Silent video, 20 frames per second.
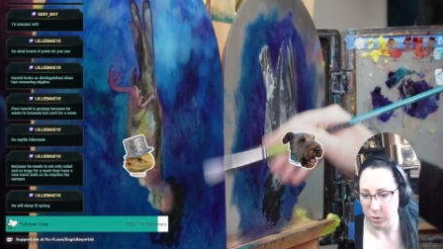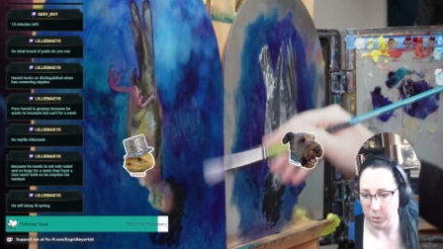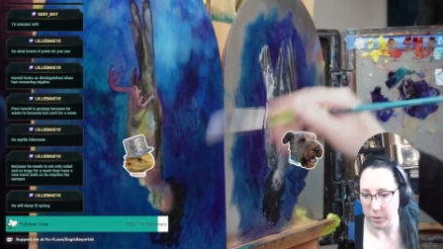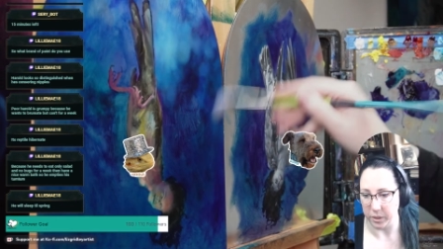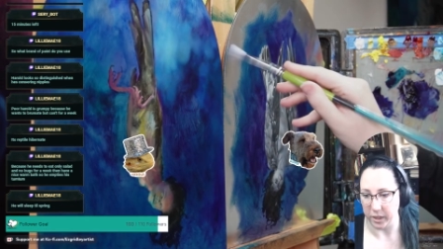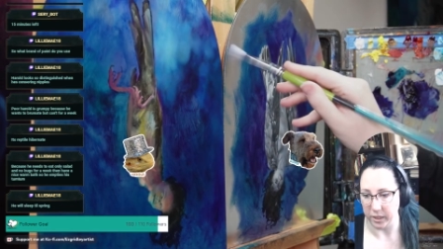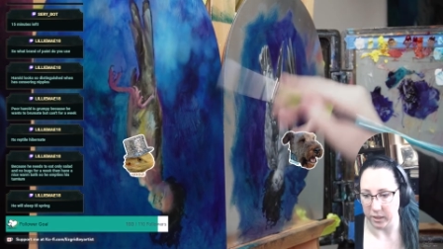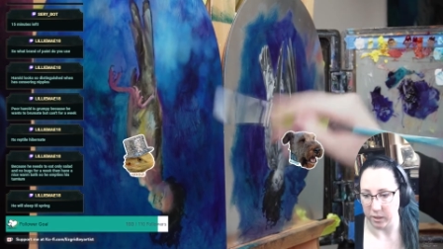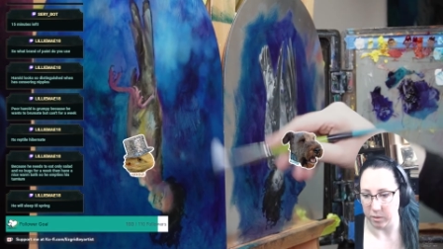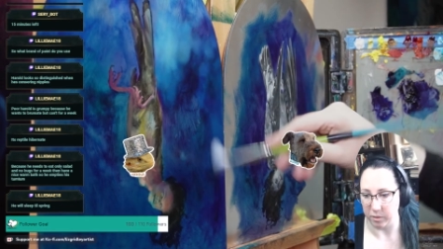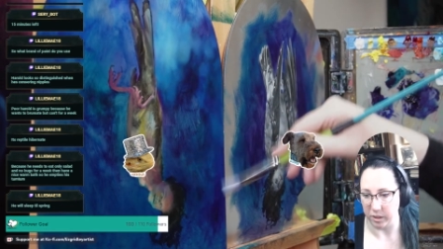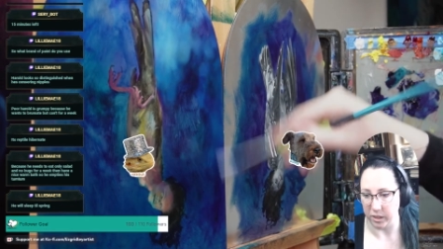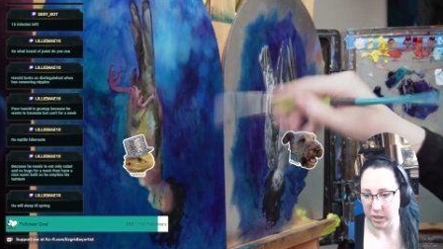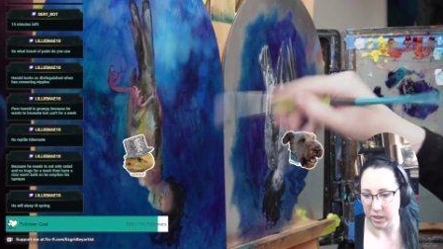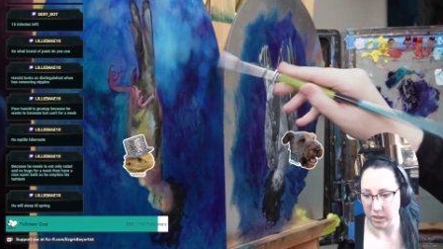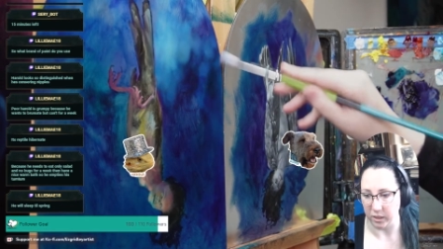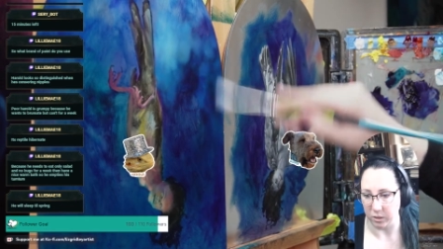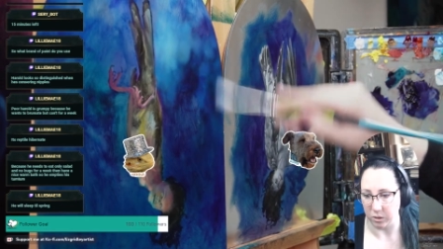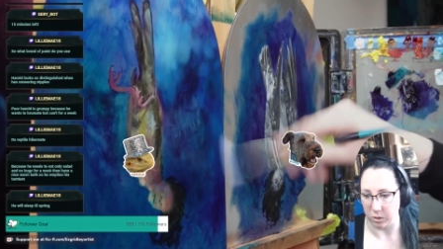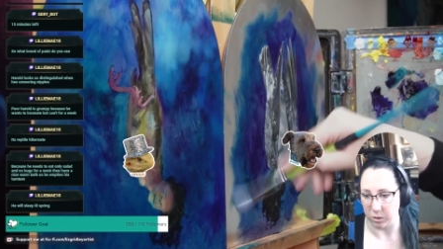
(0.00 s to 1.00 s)
daily
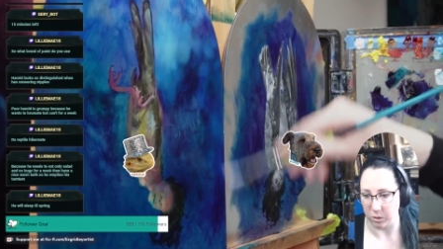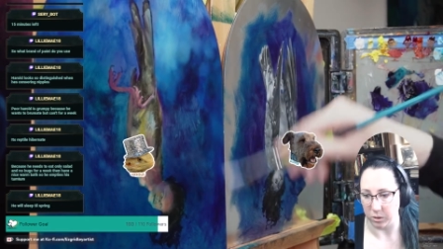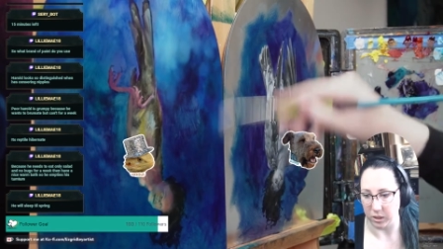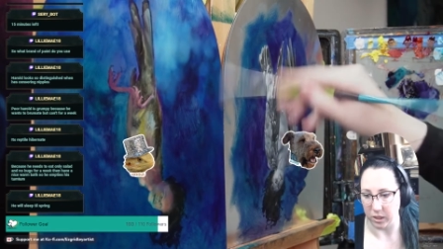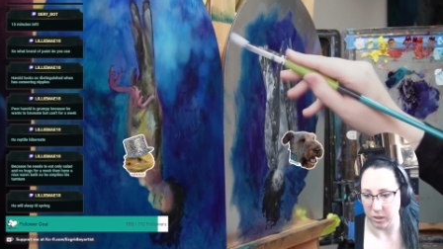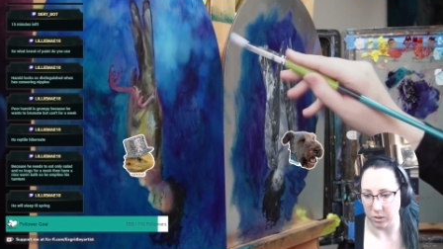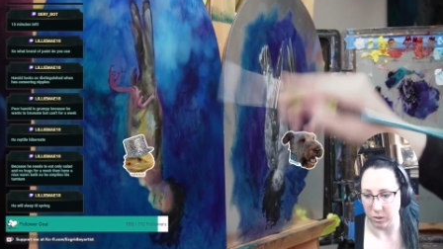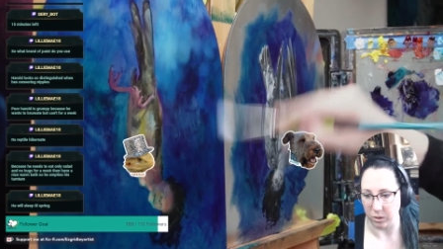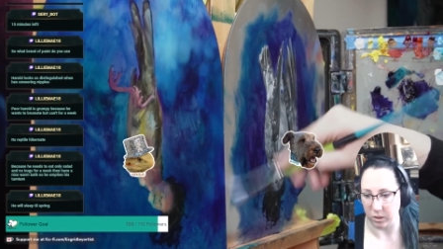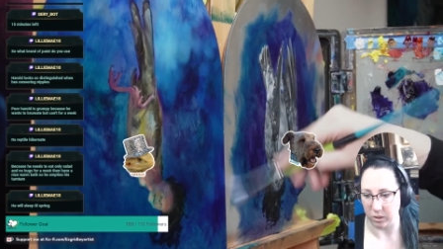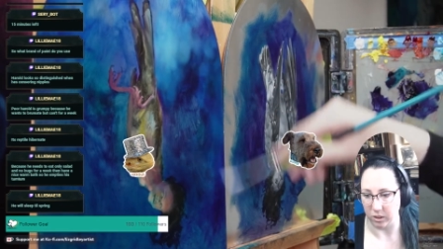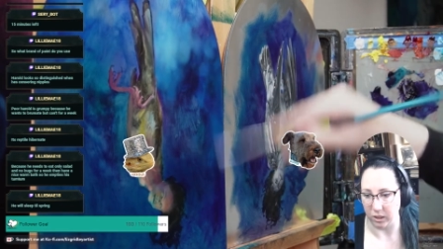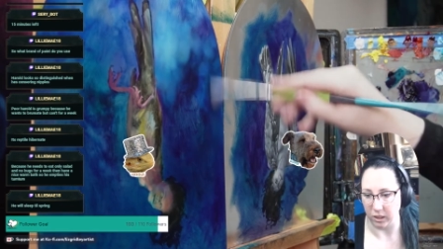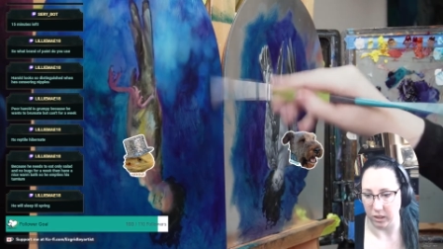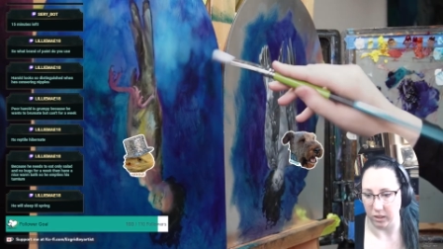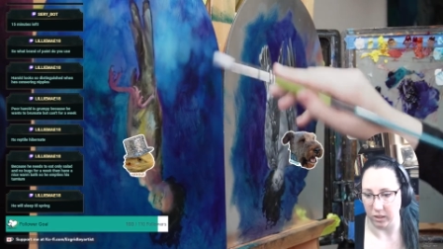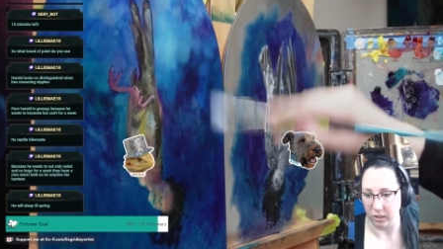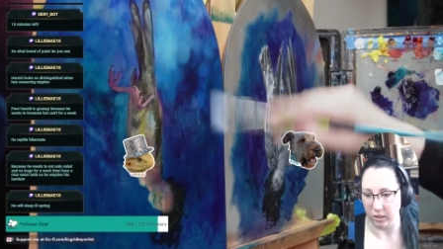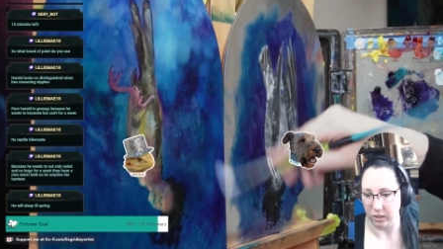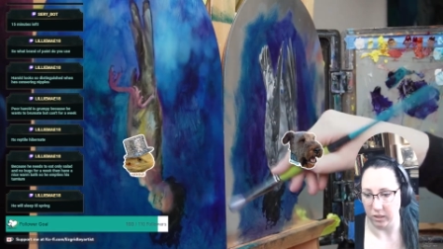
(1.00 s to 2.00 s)
feedings and all that sort of
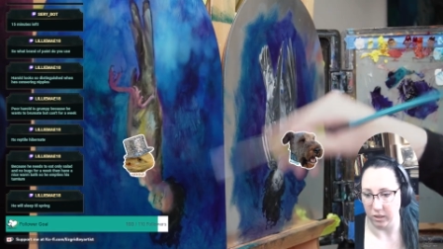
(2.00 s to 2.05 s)
thing